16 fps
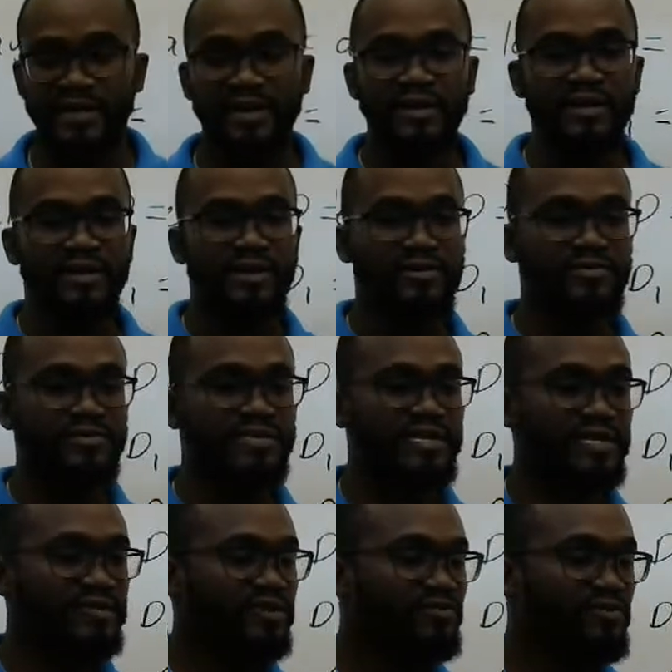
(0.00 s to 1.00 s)
Now,
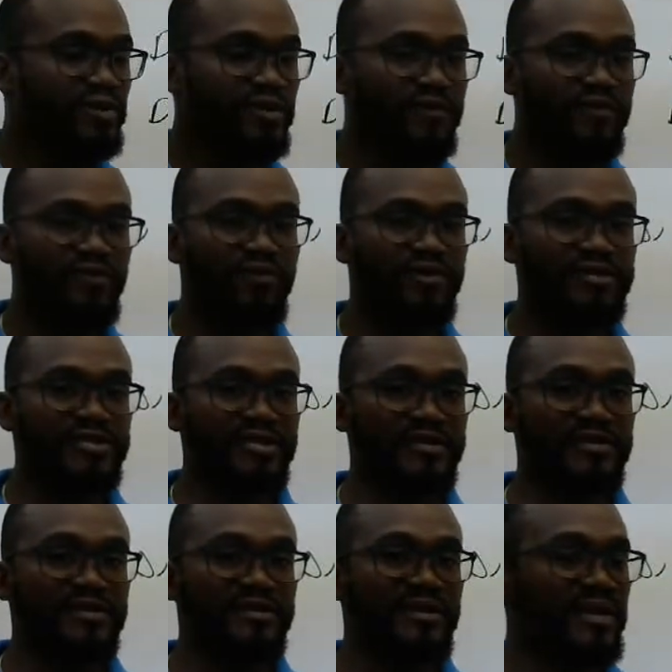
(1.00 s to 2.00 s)
just a word of
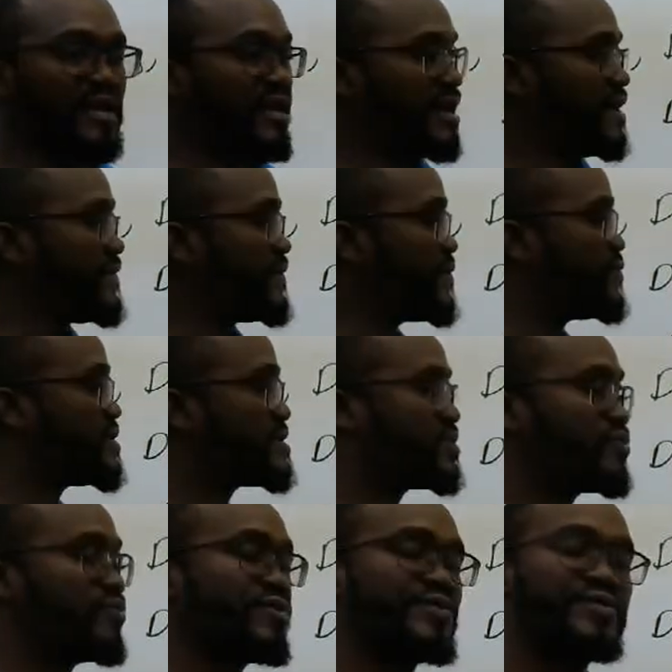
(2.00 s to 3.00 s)
caution, if you were to
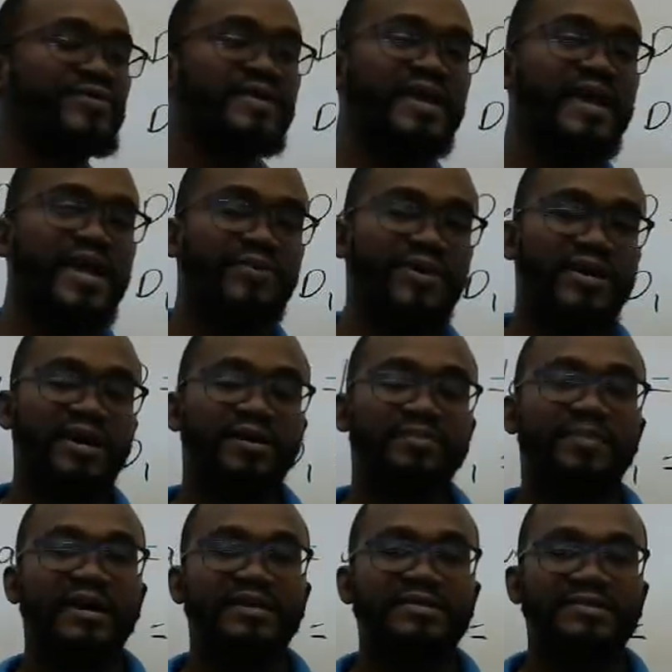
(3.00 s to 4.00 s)
go through the high
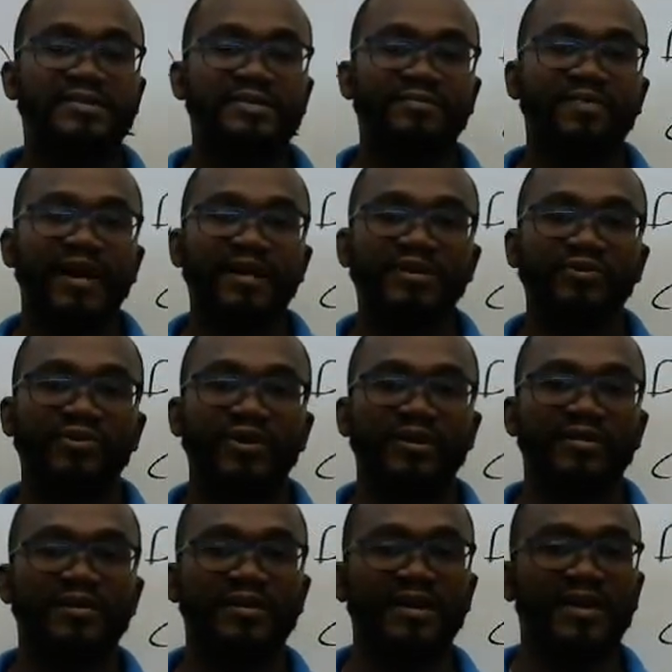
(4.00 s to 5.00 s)
capacity
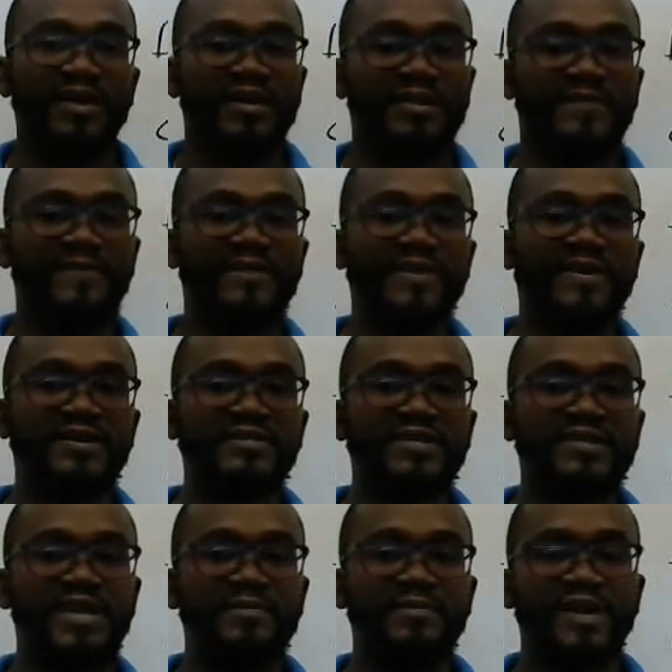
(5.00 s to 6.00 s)
manual, the figures that
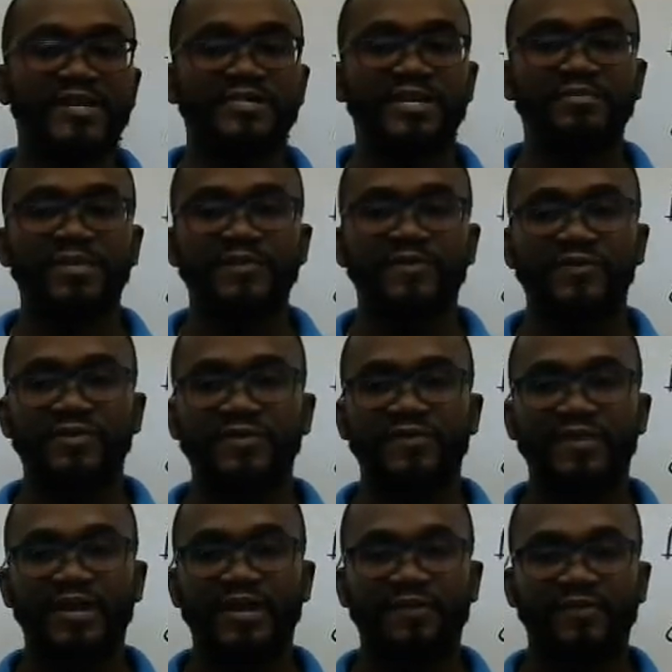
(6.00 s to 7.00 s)
I mentioned before for
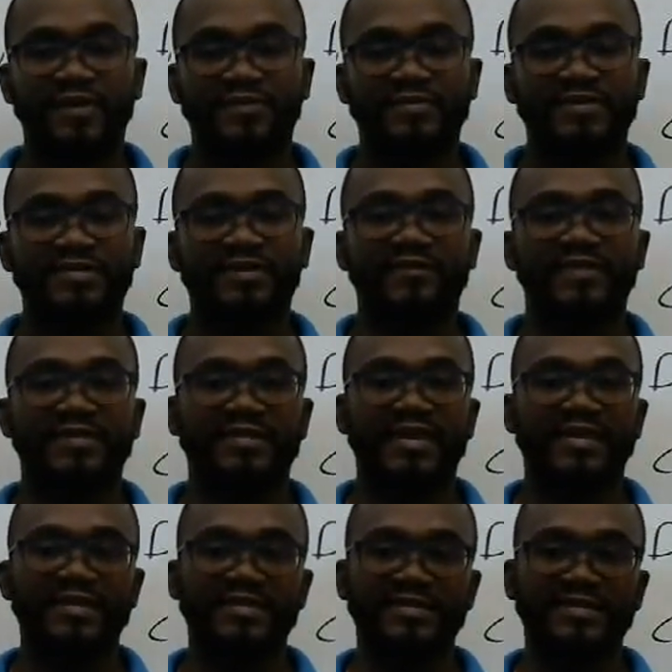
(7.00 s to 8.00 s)
level of service, that
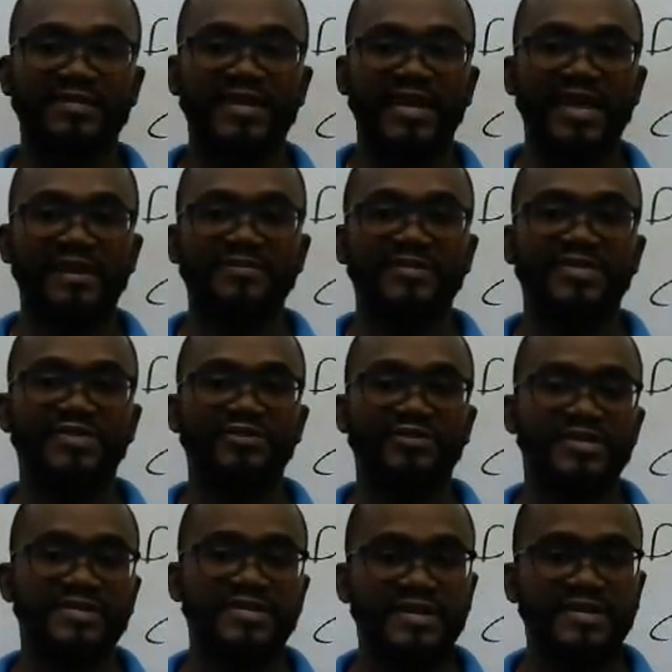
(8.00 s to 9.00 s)
is the time 0 to
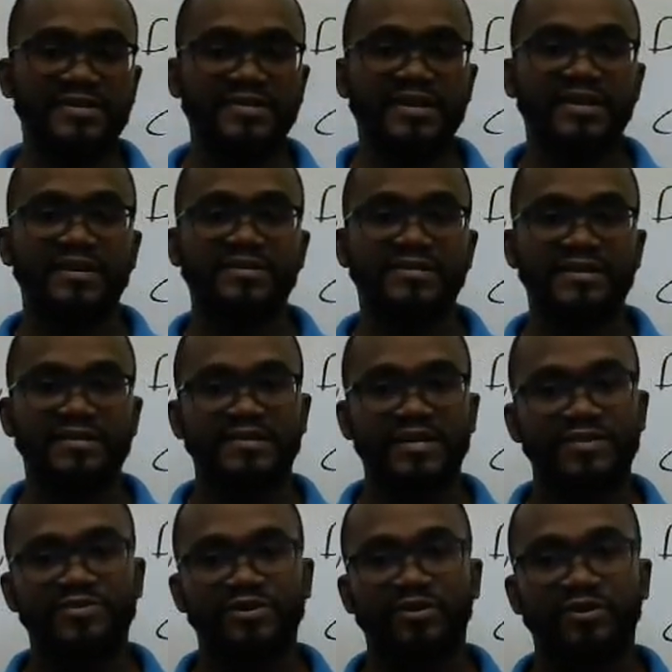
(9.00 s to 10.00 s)
10 seconds,
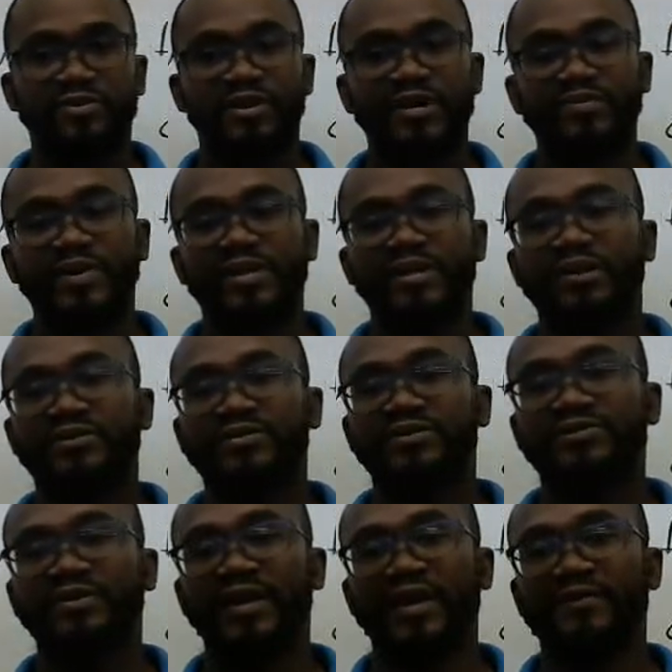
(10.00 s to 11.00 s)
etc., all the way down
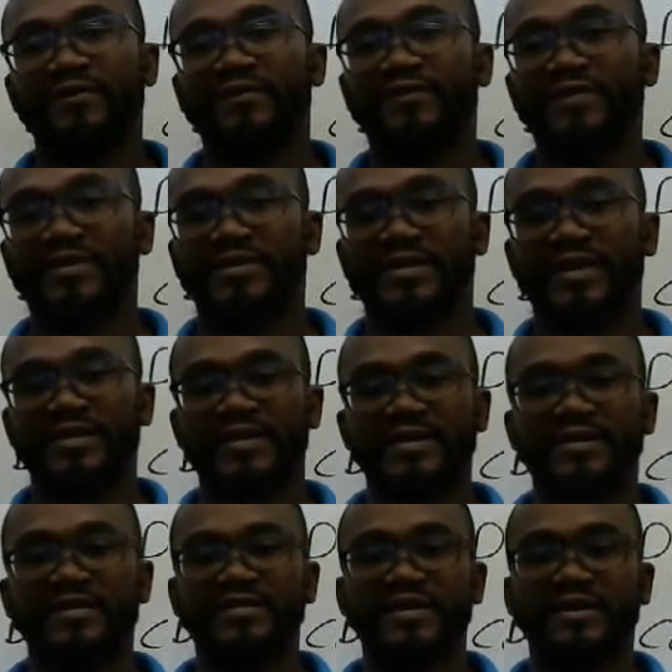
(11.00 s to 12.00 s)
to F greater than 80
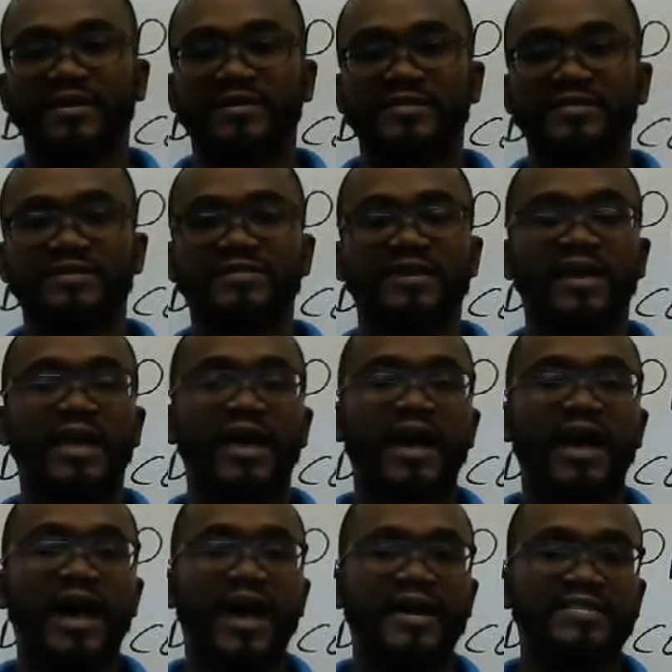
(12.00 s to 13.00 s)
seconds,
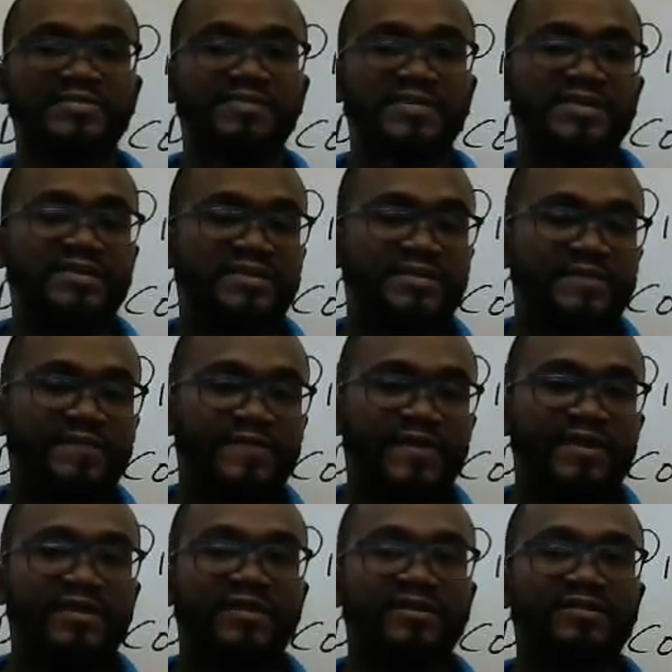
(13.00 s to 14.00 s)
are
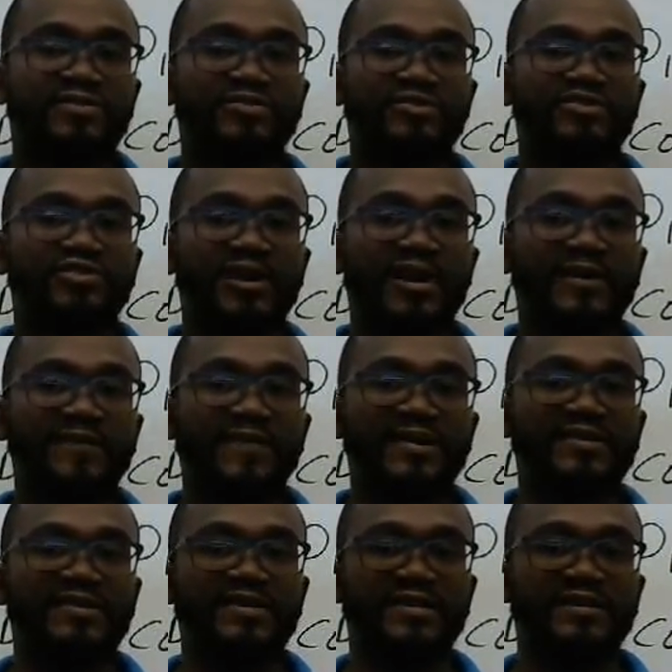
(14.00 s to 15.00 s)
specific to traffic
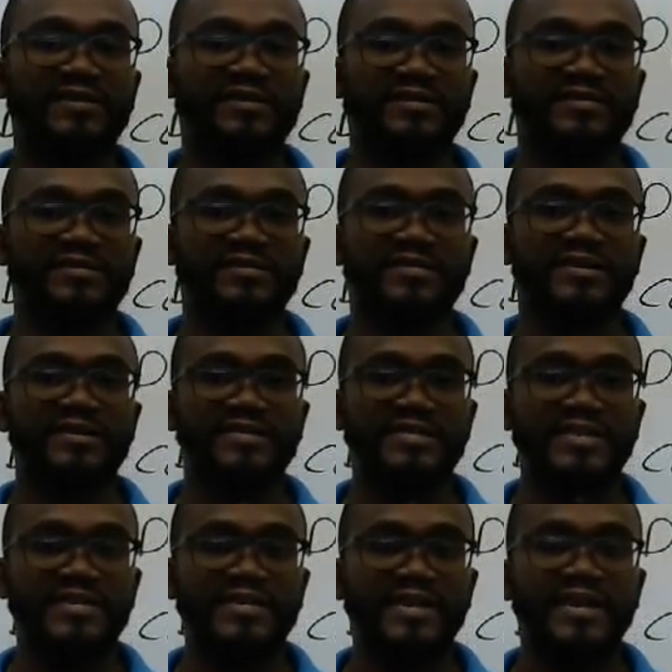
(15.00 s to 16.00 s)
signals,
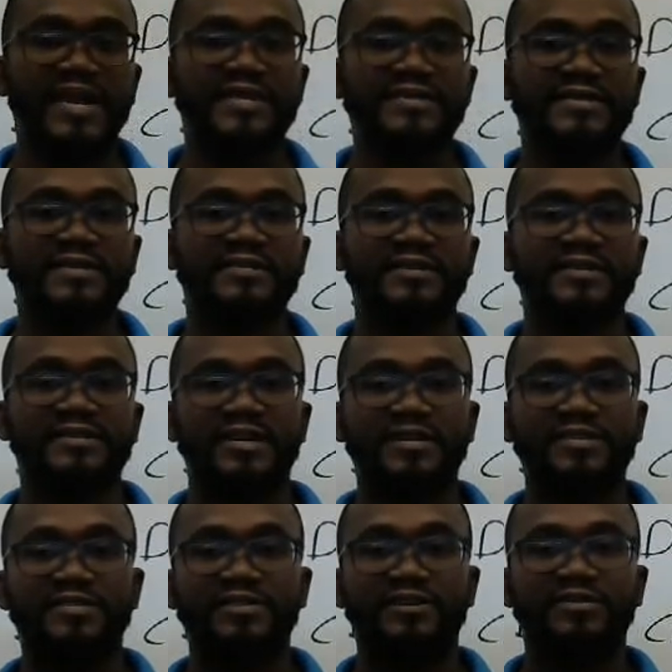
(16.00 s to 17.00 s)
signalized
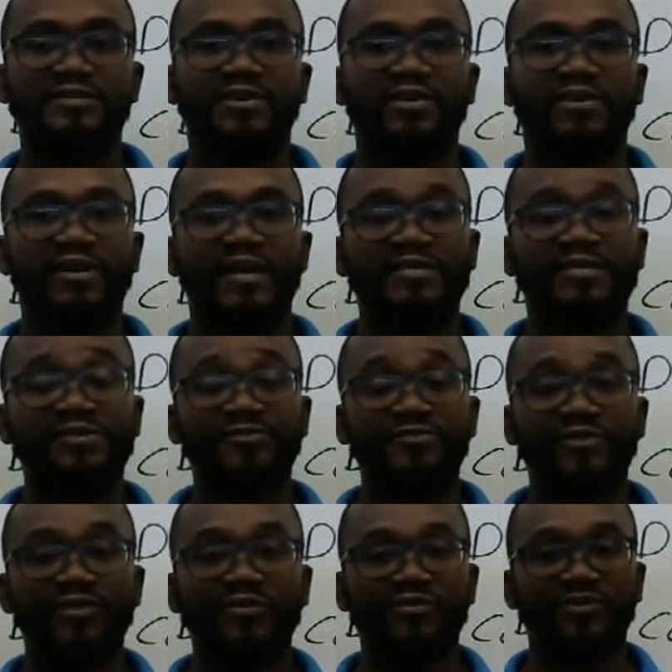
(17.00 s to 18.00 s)
intersections on arterial
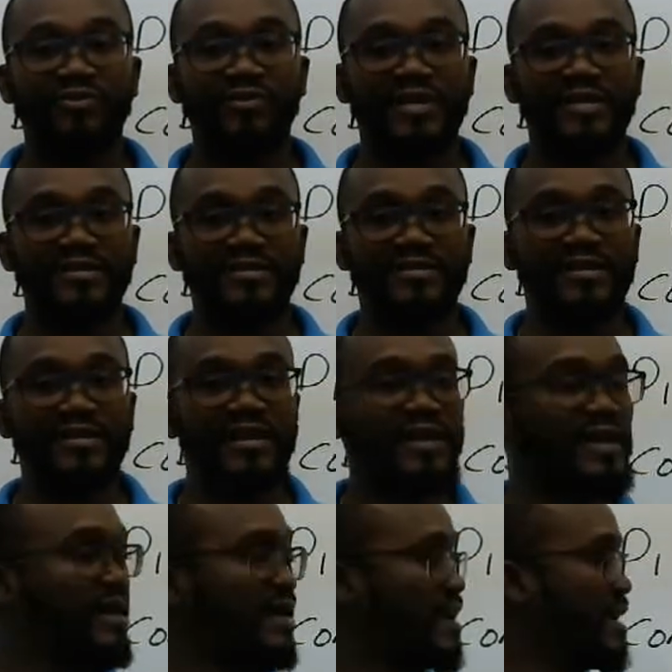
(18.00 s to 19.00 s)
roadways.
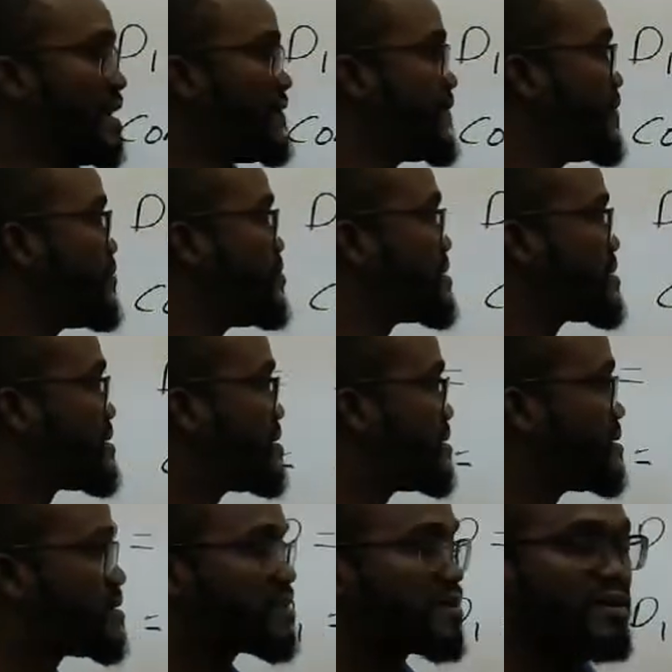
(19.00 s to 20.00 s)
If you were to
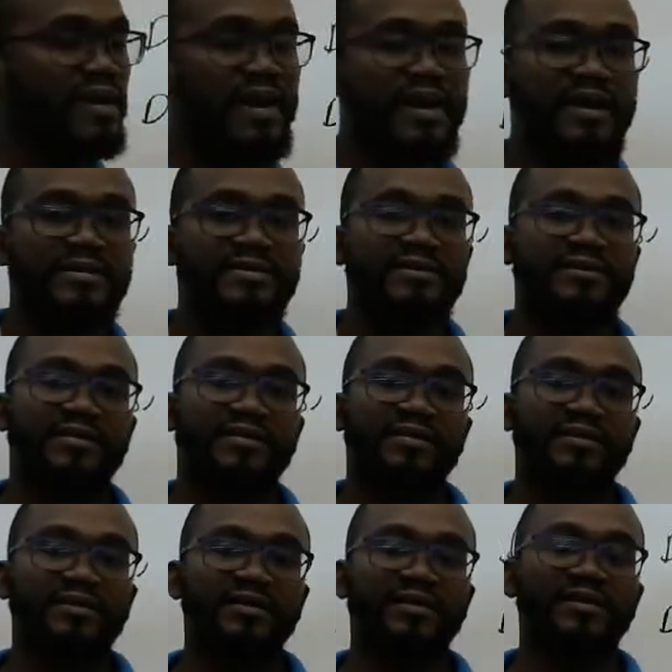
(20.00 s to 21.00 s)
look at
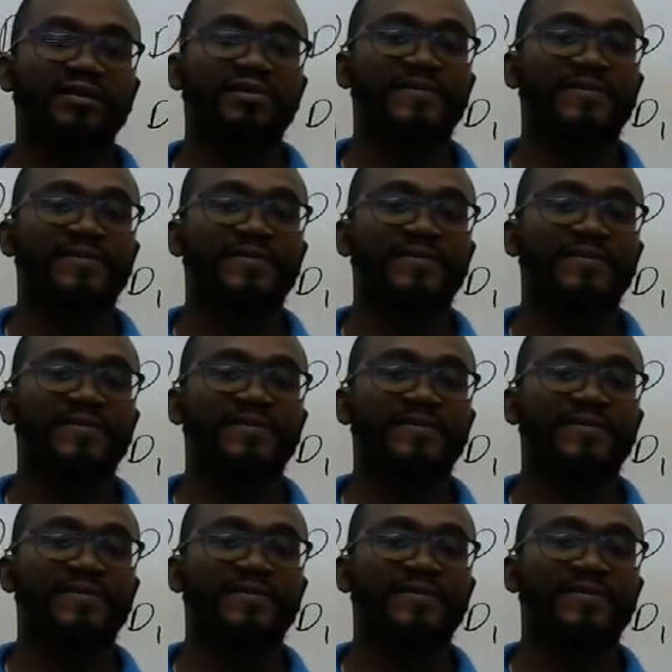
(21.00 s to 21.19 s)
the